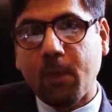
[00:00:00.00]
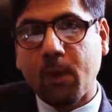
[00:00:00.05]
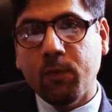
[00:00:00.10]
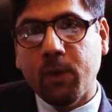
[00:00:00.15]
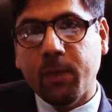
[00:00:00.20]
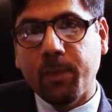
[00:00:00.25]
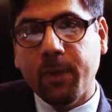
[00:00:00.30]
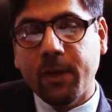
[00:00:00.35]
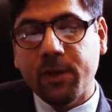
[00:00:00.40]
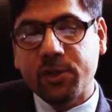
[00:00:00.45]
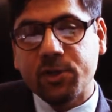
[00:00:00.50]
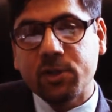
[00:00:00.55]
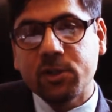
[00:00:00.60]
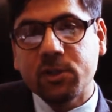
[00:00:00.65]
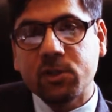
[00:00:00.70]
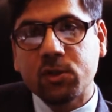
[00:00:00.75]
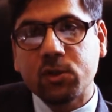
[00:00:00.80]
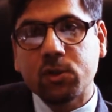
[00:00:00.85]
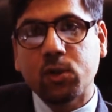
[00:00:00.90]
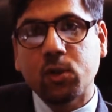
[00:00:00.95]
when
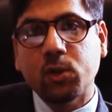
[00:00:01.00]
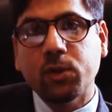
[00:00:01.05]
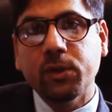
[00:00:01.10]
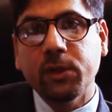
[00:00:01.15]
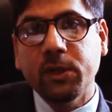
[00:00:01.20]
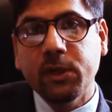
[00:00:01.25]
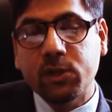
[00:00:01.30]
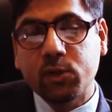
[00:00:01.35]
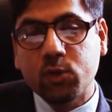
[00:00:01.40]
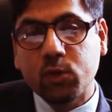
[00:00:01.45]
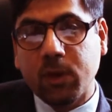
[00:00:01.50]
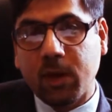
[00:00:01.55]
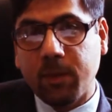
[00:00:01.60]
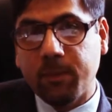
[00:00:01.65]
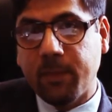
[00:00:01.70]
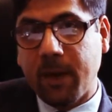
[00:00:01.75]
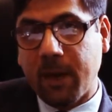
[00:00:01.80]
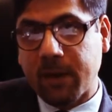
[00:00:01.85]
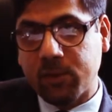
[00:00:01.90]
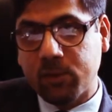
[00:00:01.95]
patients don't need to
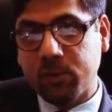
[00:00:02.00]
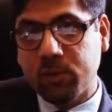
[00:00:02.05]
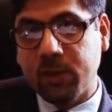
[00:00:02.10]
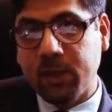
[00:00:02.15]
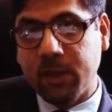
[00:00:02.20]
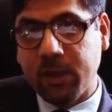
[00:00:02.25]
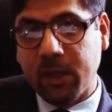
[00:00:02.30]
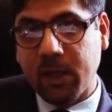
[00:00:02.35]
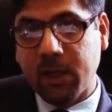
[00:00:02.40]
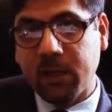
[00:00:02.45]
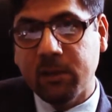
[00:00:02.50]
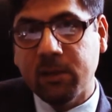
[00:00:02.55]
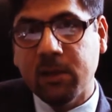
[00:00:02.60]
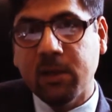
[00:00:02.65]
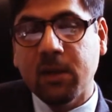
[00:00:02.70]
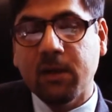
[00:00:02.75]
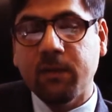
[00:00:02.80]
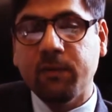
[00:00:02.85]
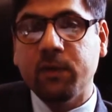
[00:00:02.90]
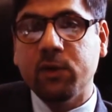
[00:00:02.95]
come back to India,
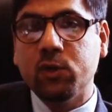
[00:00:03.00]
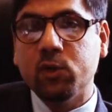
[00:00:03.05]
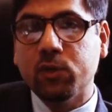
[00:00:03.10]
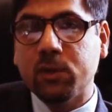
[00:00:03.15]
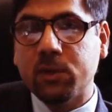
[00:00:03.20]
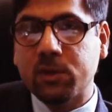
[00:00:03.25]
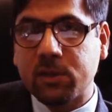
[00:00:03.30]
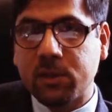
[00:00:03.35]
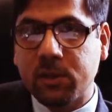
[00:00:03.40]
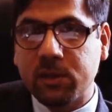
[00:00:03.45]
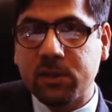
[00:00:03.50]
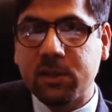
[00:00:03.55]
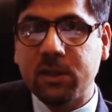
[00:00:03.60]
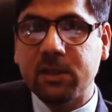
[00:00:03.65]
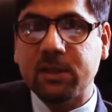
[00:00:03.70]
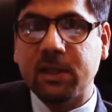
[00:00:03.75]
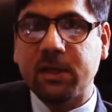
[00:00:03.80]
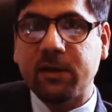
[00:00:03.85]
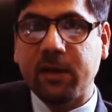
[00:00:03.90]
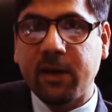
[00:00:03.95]
we do the
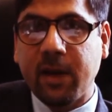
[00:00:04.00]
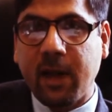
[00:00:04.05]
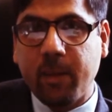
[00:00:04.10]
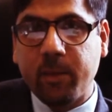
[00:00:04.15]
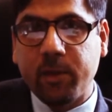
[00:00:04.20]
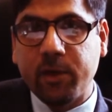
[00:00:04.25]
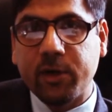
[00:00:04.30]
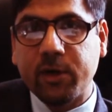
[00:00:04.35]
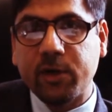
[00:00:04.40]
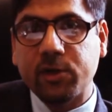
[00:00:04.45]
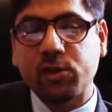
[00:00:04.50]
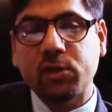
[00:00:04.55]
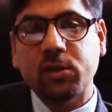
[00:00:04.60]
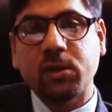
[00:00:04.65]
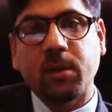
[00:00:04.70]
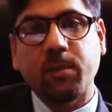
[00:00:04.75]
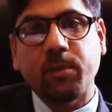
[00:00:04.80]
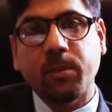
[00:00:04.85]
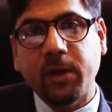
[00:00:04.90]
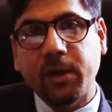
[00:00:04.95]
surgeries and rehabilitation
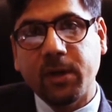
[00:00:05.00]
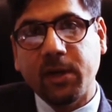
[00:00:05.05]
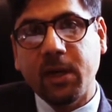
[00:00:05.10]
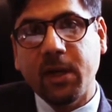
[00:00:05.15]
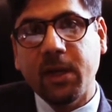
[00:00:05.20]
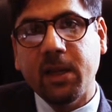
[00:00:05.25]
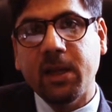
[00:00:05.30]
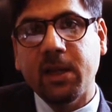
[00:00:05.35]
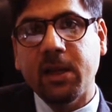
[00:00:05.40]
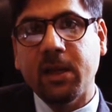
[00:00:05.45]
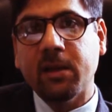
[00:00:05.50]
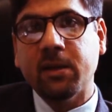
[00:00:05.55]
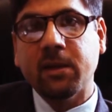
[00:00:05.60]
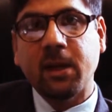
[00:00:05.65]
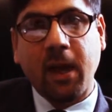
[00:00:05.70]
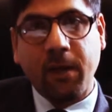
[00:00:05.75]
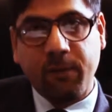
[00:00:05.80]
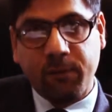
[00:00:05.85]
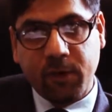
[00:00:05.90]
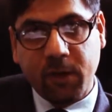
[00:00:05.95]
completely in
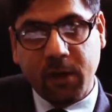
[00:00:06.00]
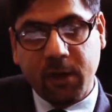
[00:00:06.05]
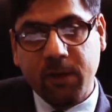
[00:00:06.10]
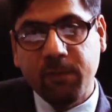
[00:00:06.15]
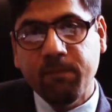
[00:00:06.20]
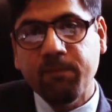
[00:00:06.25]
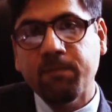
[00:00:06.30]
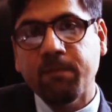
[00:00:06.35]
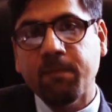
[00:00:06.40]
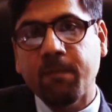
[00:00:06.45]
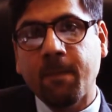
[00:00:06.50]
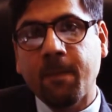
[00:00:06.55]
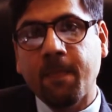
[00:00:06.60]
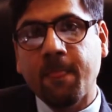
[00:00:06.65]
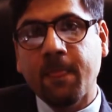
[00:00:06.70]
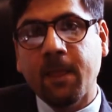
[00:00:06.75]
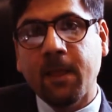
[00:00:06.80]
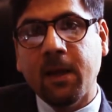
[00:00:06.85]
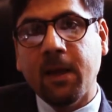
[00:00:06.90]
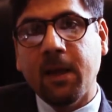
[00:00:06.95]
Africa.
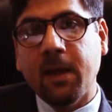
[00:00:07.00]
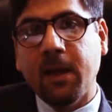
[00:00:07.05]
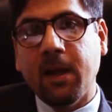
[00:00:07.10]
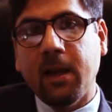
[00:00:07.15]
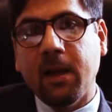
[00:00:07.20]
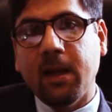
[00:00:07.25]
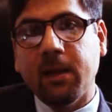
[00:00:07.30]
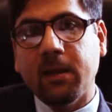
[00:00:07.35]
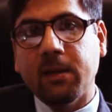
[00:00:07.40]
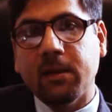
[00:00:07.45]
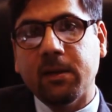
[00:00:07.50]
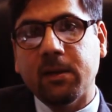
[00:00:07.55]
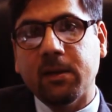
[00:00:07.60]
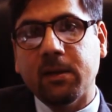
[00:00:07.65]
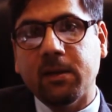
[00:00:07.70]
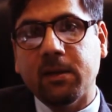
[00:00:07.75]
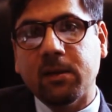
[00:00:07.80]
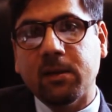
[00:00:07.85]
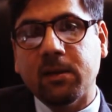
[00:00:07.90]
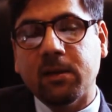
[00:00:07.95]
And
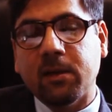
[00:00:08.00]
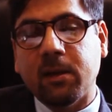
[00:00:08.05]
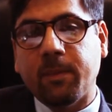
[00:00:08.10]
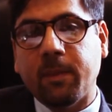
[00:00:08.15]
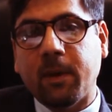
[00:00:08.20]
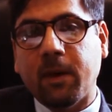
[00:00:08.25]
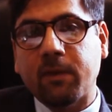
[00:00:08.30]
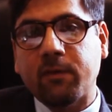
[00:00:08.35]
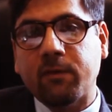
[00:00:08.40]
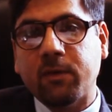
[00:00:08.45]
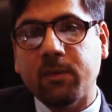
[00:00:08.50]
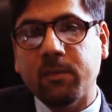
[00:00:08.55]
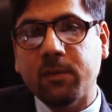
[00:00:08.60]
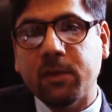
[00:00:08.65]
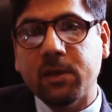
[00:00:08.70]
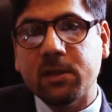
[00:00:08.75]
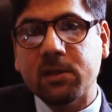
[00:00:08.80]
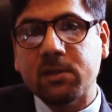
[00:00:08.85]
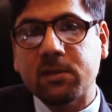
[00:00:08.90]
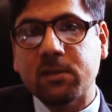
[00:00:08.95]
apart from
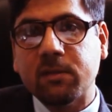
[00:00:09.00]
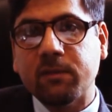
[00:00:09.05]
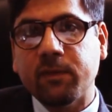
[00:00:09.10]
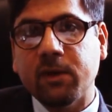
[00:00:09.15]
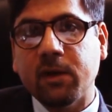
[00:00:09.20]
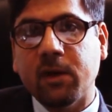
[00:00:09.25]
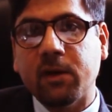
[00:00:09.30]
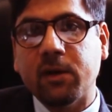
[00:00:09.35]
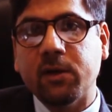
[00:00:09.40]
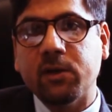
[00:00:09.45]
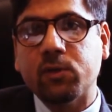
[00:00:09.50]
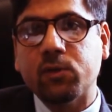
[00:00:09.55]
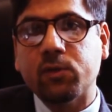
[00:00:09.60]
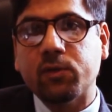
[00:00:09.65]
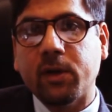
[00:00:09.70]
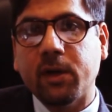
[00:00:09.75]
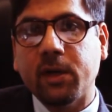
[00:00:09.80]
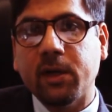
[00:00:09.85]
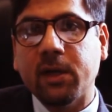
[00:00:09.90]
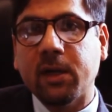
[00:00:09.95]
this, we are into
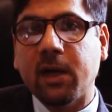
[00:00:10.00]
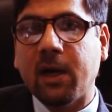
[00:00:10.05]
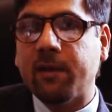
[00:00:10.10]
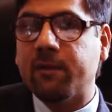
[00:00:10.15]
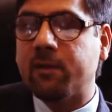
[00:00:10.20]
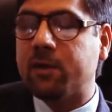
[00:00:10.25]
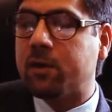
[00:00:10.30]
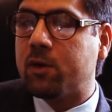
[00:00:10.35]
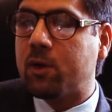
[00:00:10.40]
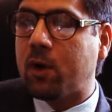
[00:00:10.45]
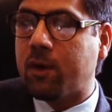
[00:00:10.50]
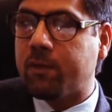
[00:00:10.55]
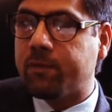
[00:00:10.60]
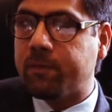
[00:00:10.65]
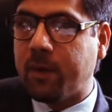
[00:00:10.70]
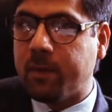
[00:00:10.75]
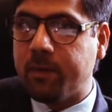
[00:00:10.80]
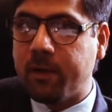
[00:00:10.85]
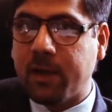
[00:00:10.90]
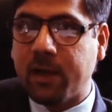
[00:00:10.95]
training. I've written a lot of
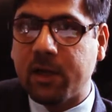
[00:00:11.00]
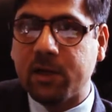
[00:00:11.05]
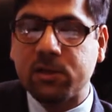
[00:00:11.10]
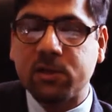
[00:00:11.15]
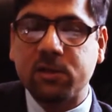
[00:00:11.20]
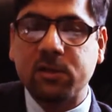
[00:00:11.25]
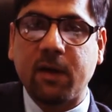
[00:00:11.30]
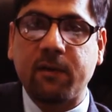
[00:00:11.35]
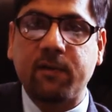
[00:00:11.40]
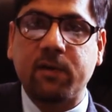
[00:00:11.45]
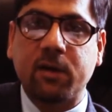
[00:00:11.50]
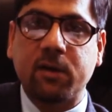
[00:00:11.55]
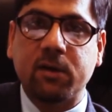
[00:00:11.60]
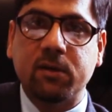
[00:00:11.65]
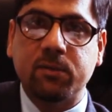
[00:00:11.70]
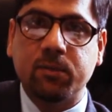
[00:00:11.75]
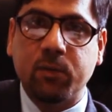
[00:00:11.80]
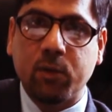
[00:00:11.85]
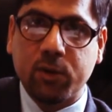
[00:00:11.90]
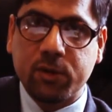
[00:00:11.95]
publications, I've
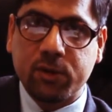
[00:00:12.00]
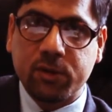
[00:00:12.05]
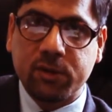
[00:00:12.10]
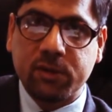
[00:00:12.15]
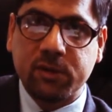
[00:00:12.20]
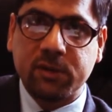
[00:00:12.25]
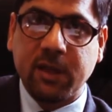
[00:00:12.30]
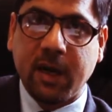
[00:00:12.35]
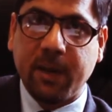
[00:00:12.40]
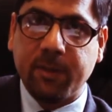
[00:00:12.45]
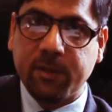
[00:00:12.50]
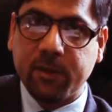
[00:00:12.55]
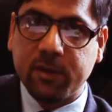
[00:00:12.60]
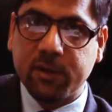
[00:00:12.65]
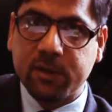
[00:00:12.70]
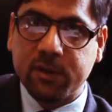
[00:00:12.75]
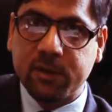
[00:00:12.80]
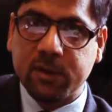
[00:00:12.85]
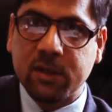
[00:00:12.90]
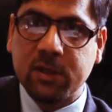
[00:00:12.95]
written books,
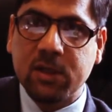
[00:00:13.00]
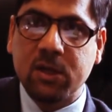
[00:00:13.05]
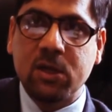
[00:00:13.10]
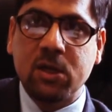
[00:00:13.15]
chapters